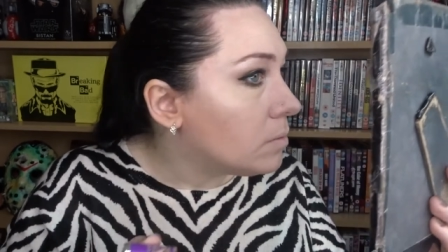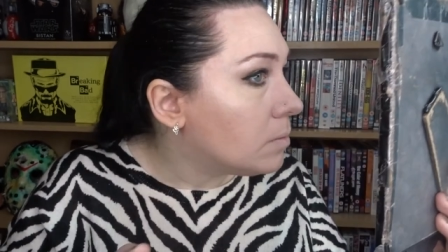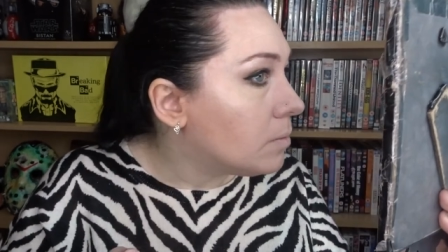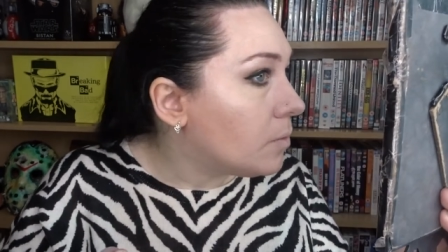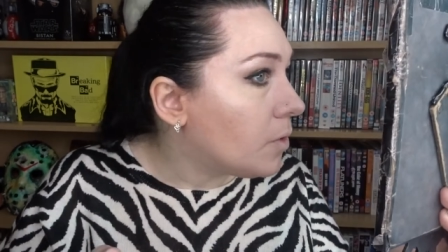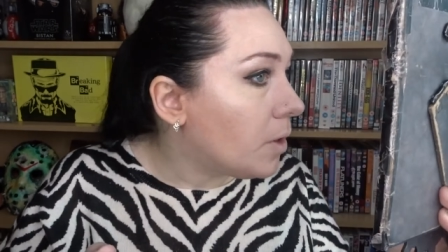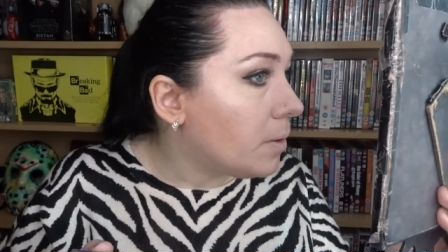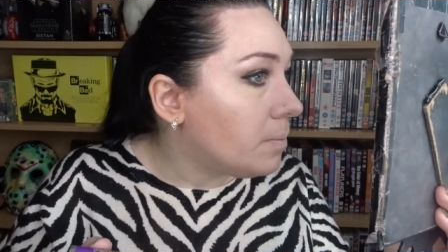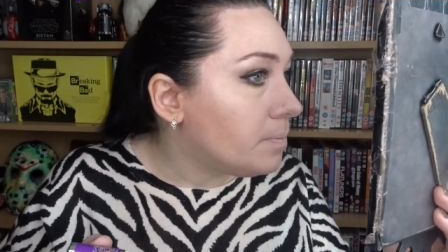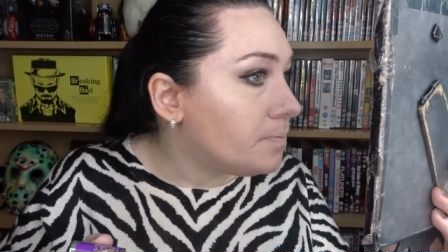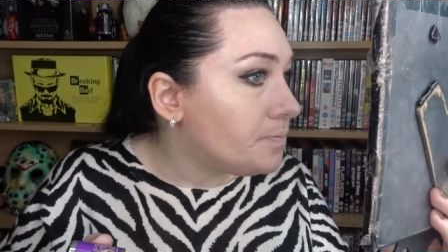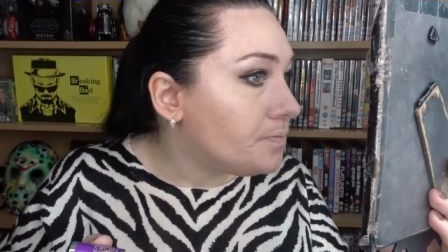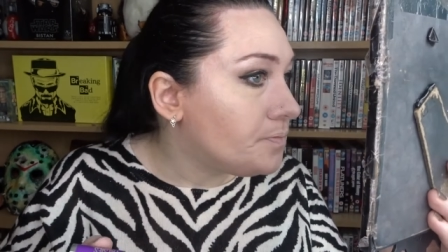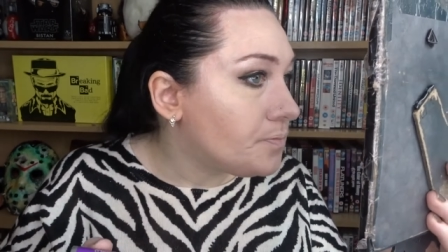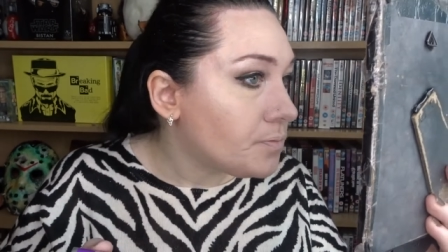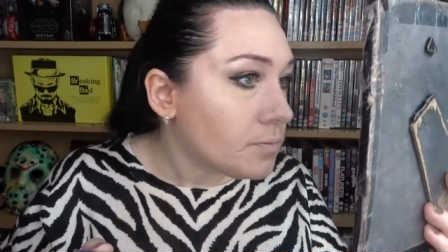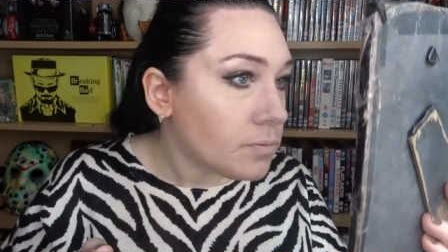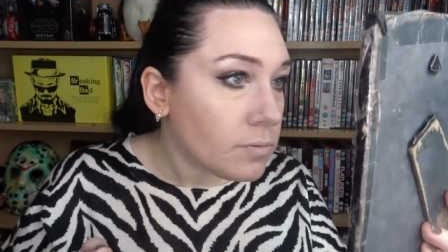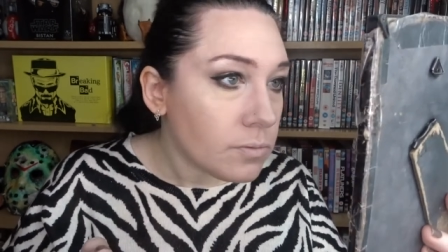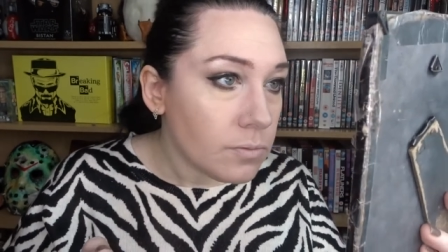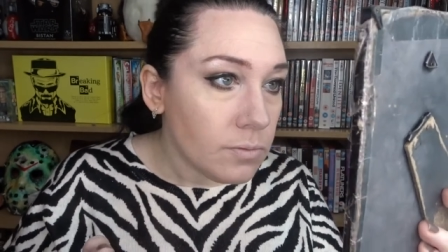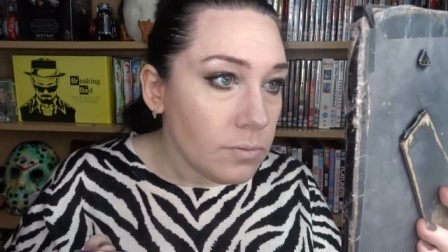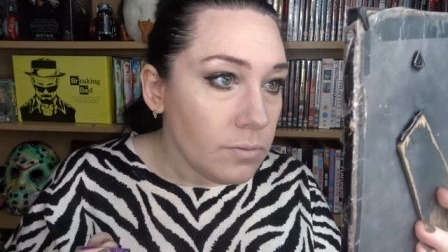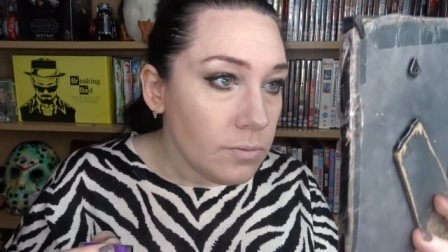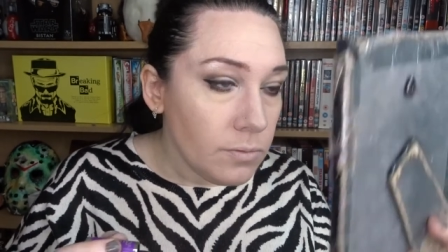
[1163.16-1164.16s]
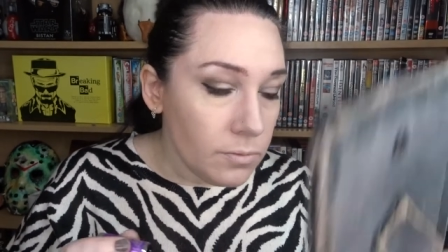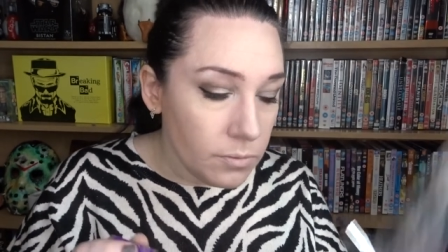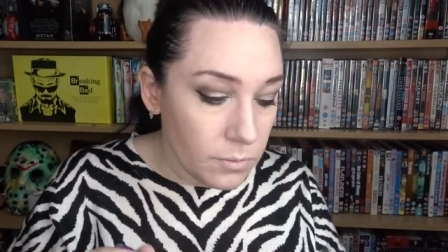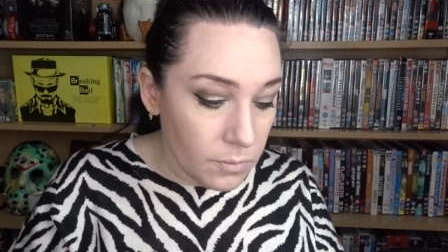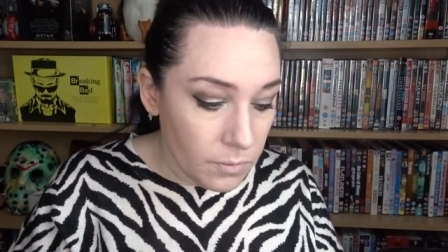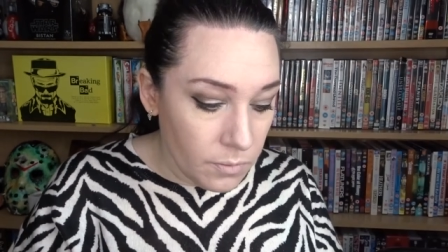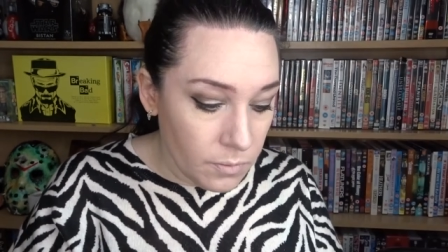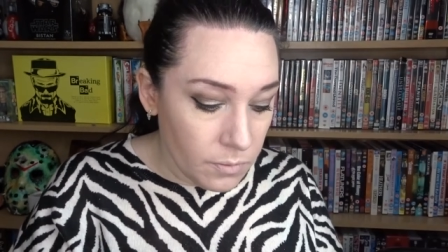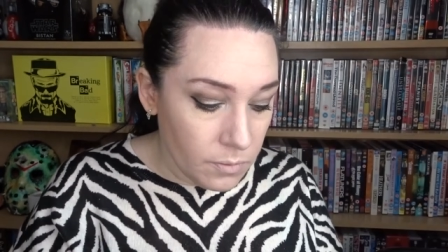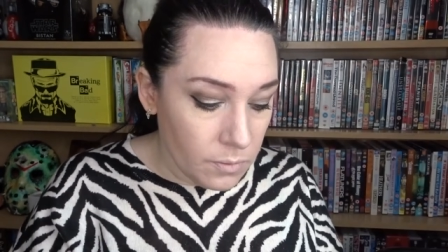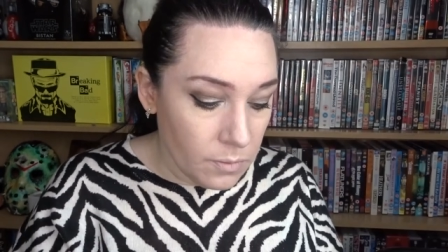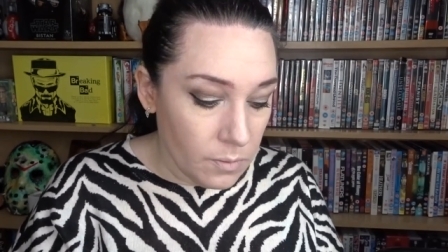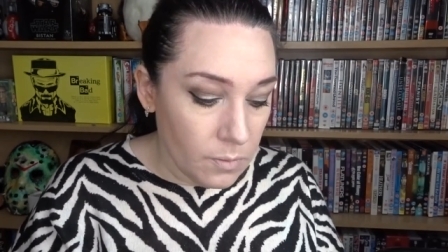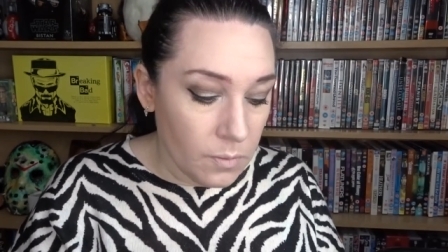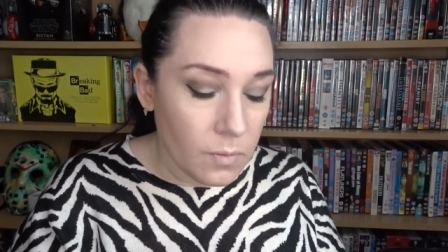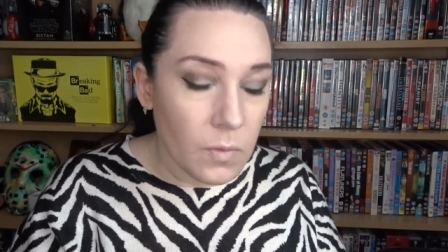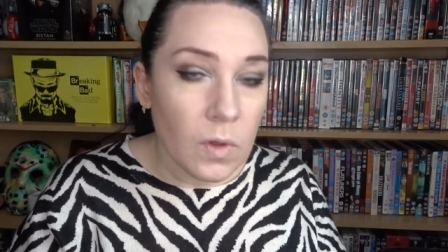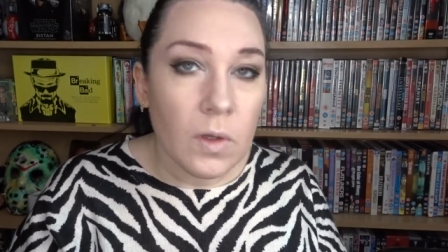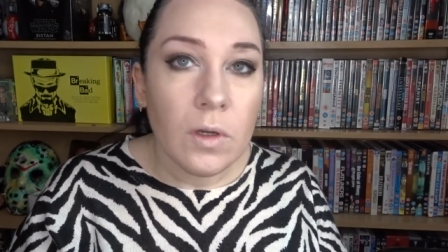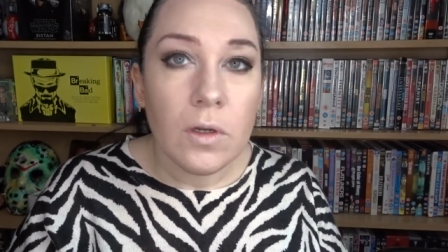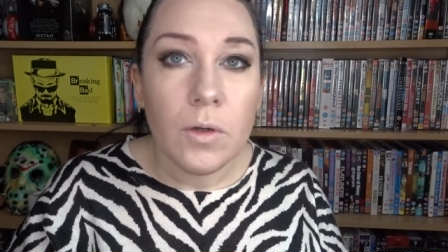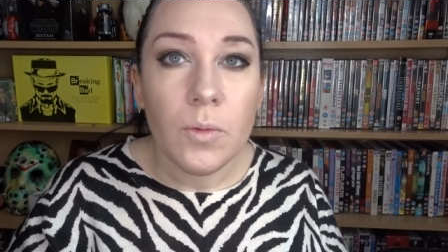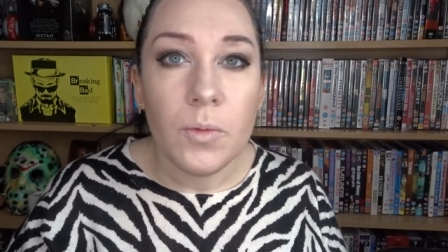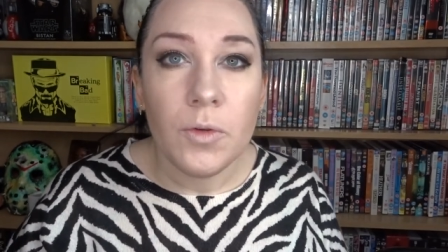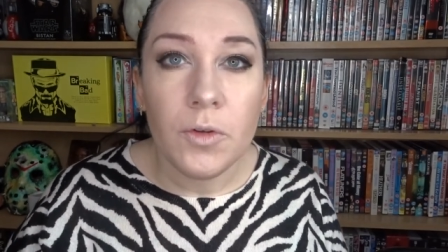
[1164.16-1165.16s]
Right.
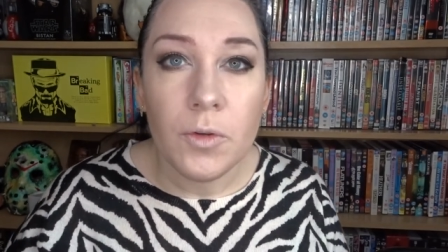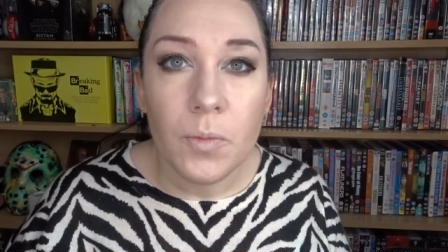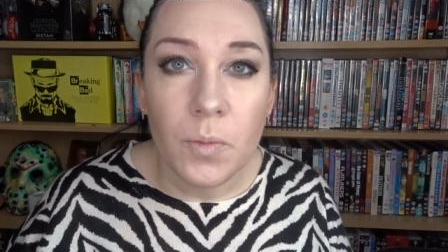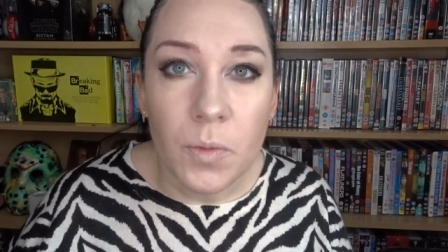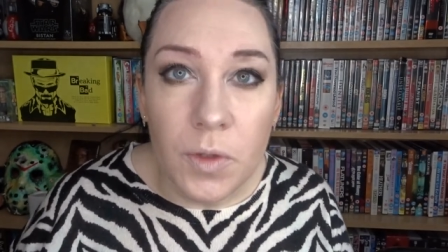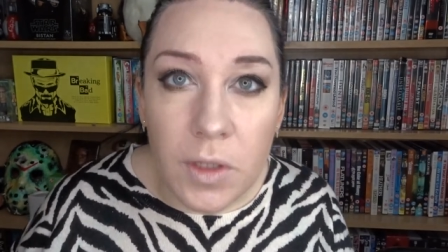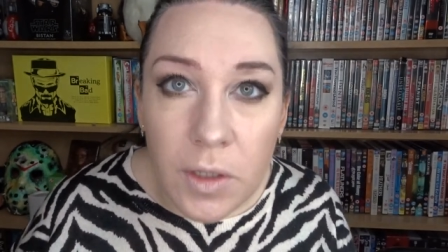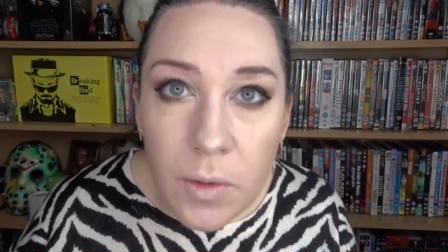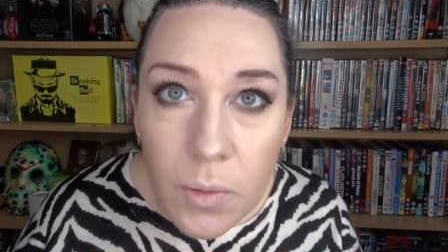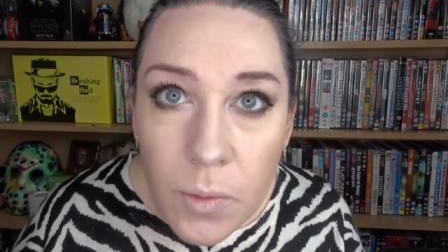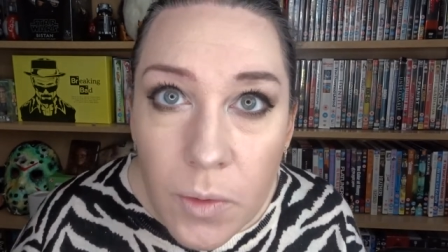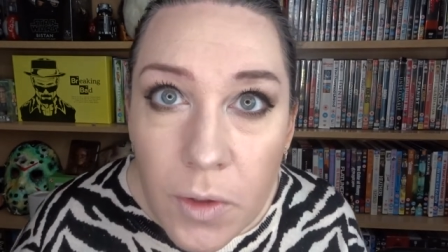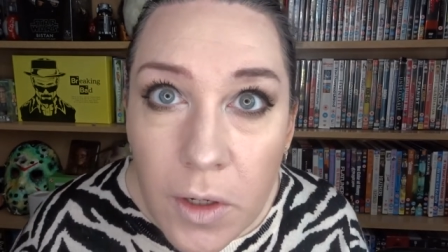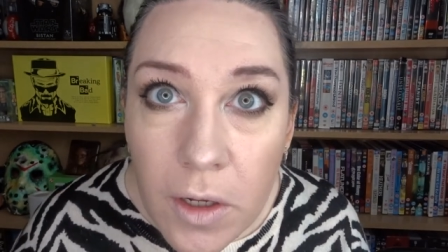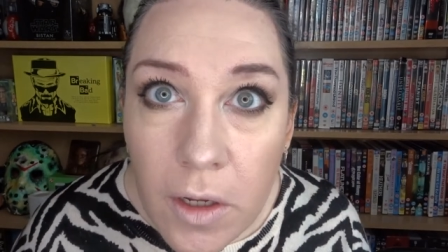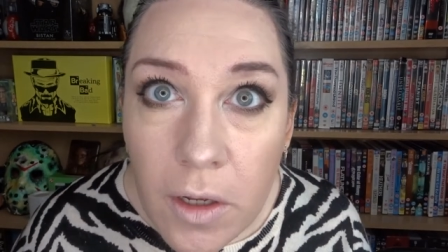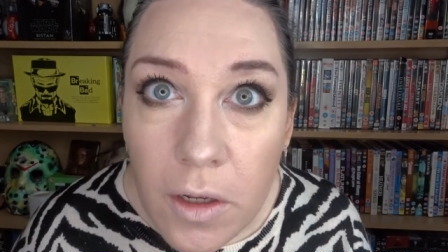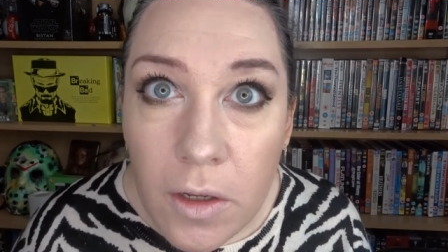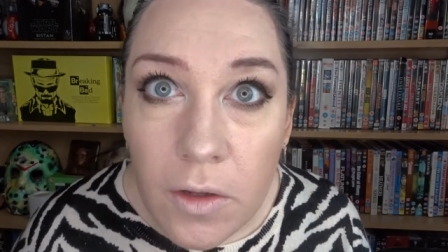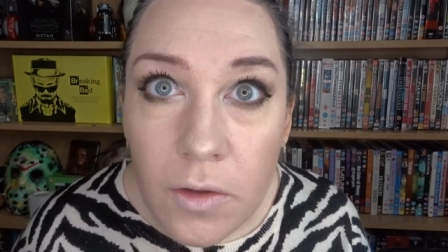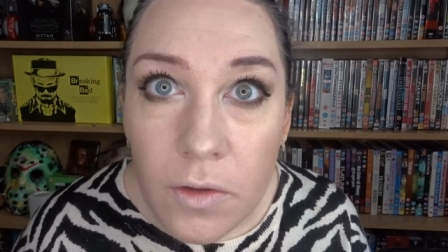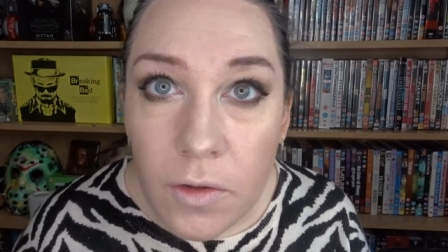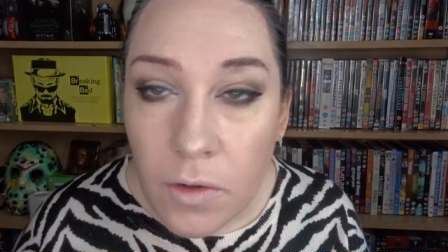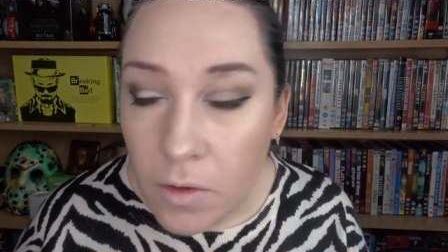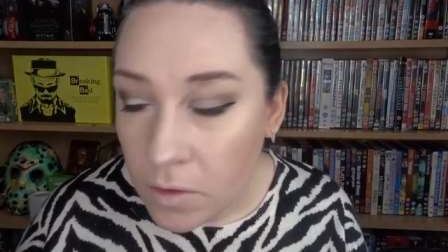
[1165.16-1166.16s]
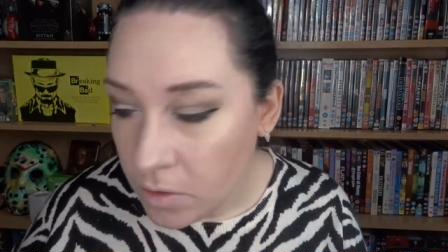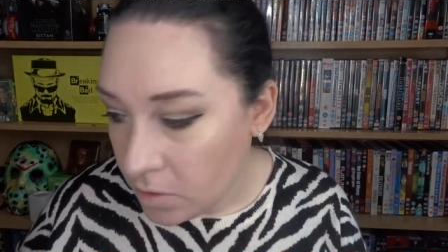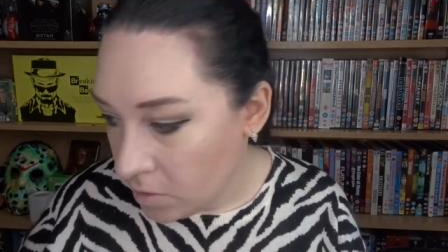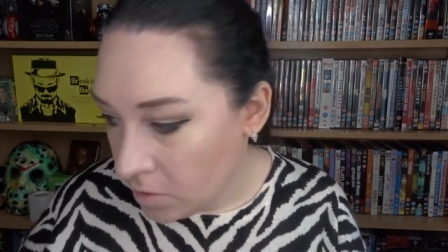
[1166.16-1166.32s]
We're done with the old eyes.